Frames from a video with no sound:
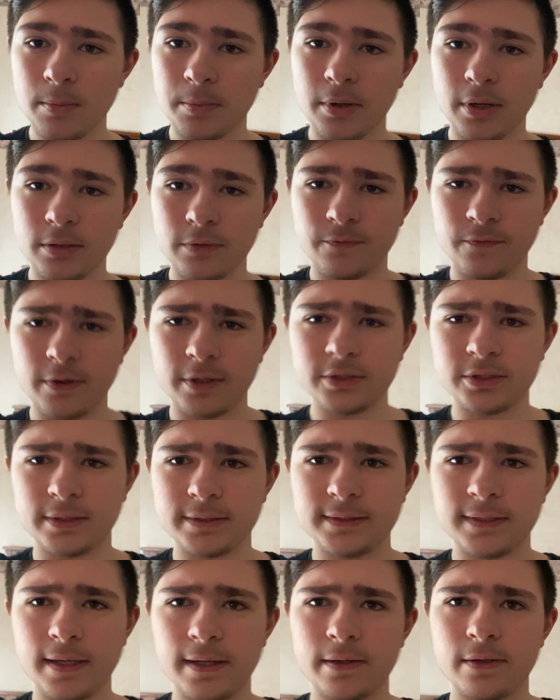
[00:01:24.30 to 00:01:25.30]
play on the franchise
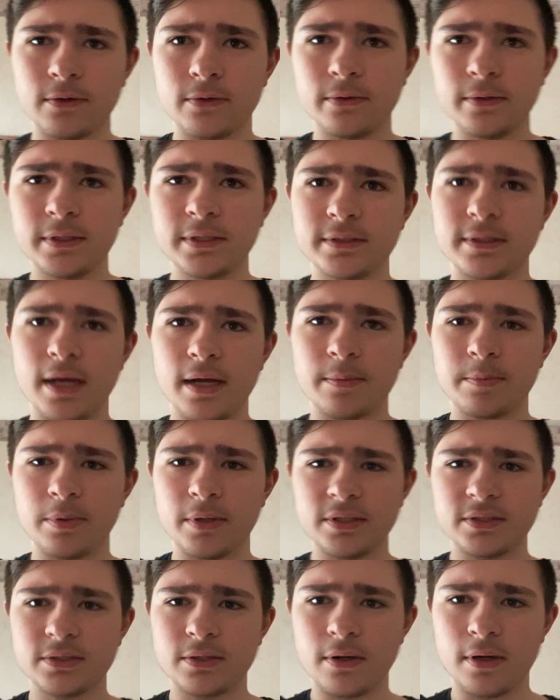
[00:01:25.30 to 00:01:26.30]
tag, including Dak
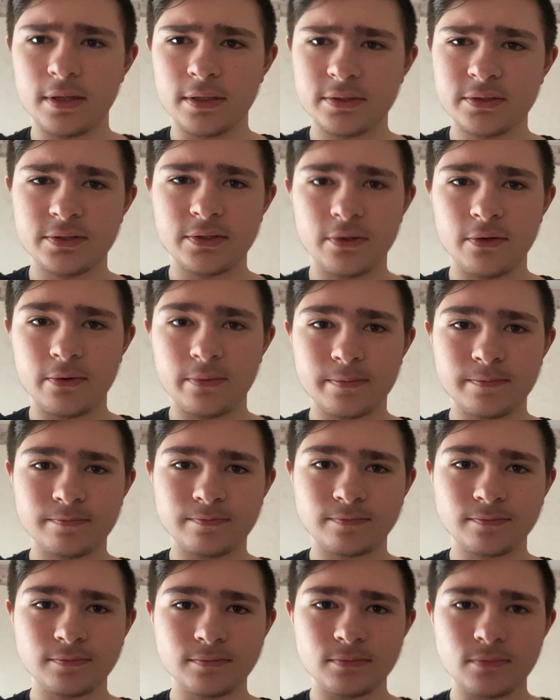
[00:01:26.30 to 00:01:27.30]
Prescott. So,
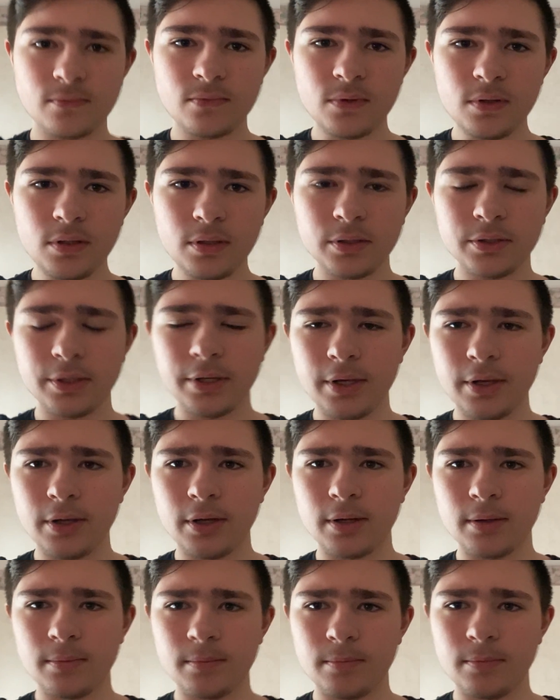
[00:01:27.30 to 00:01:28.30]

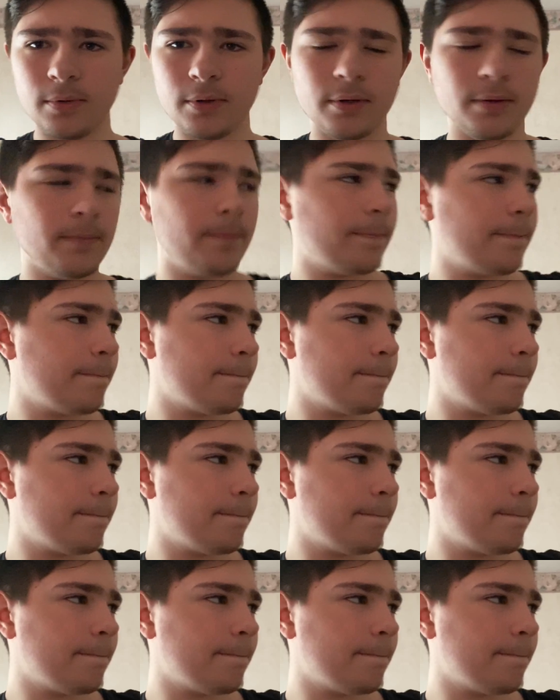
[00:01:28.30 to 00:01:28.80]
yeah, but